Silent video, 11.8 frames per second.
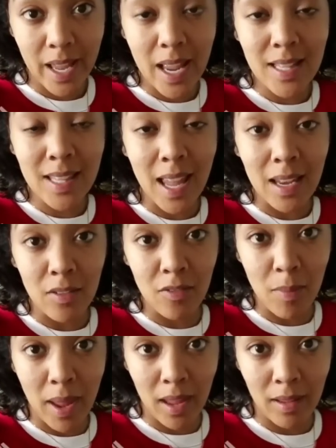It's the end
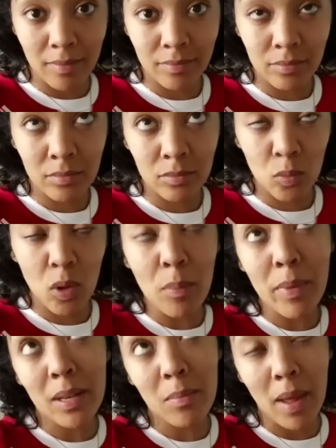of May. Well,
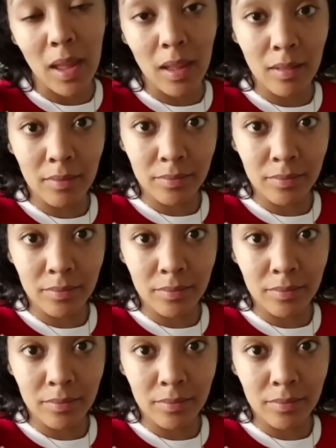mid-May.